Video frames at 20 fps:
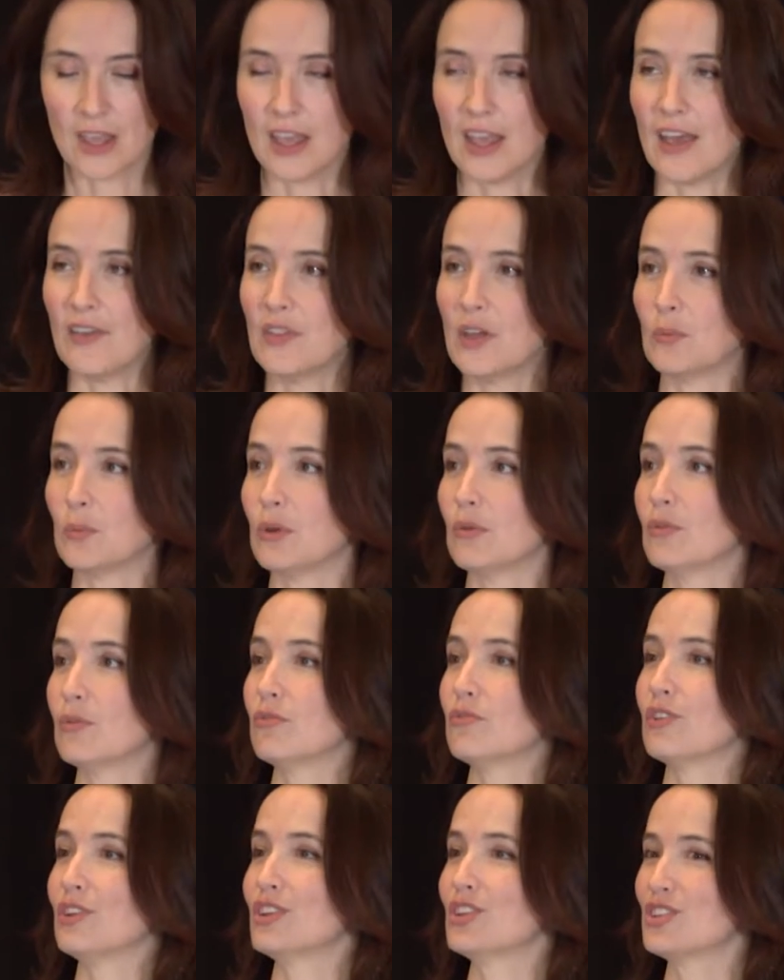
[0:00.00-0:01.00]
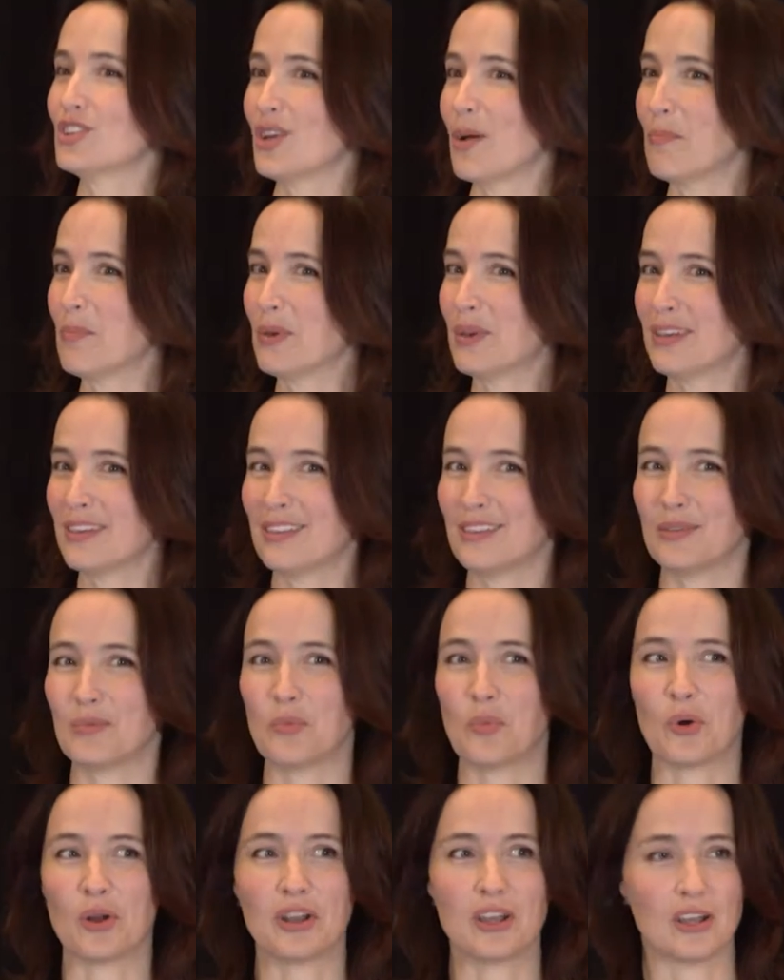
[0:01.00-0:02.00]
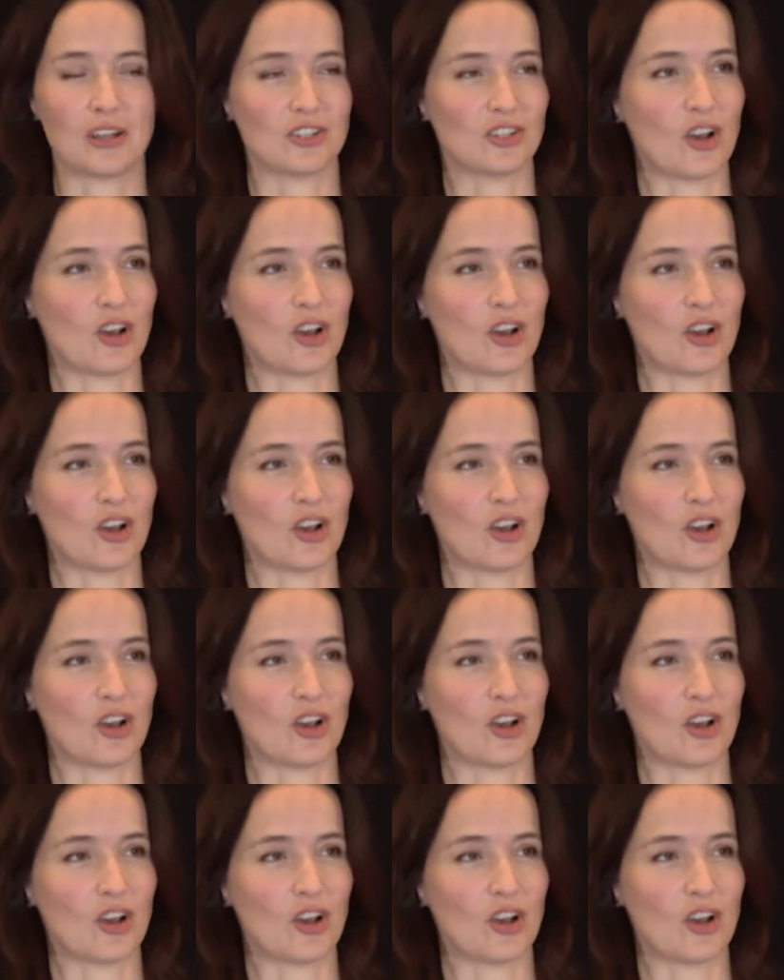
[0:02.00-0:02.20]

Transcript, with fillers: And then we will finish up the morning